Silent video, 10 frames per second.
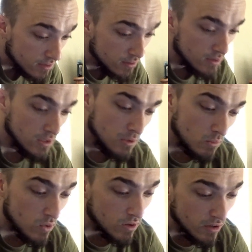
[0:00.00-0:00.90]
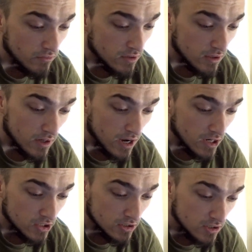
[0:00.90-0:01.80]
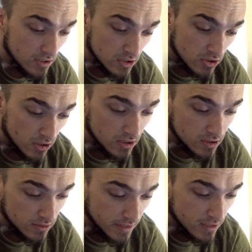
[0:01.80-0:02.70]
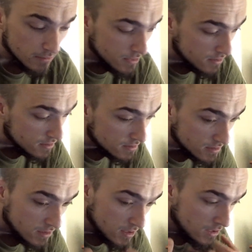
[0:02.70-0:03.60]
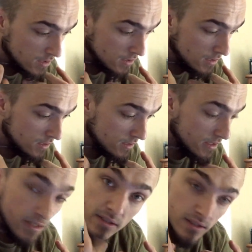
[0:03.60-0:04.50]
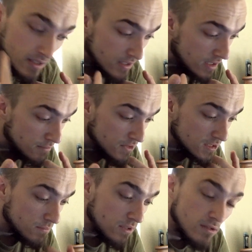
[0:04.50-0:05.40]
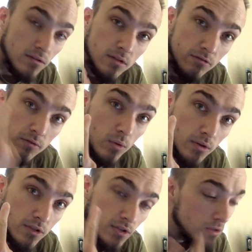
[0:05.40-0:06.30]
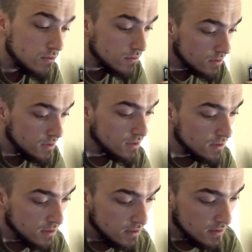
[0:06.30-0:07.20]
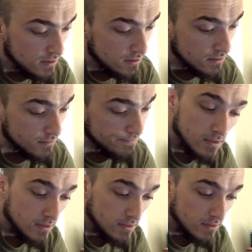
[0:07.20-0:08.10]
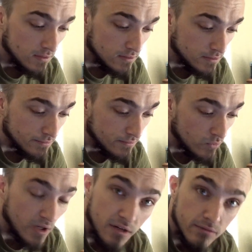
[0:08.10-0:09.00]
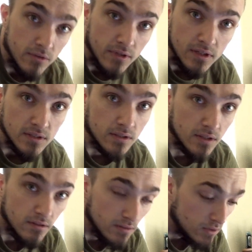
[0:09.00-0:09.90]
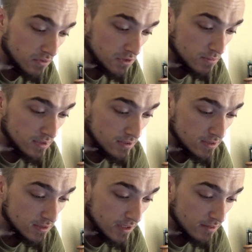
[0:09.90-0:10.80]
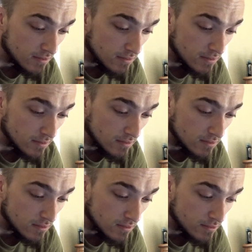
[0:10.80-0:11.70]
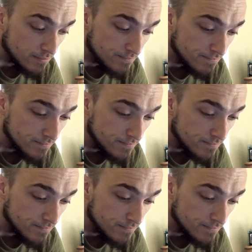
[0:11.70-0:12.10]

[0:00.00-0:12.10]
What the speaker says: it more often, I actually started to like it because, like I said, it gave me something to look forward to, and waiting for things in life can always be exciting. And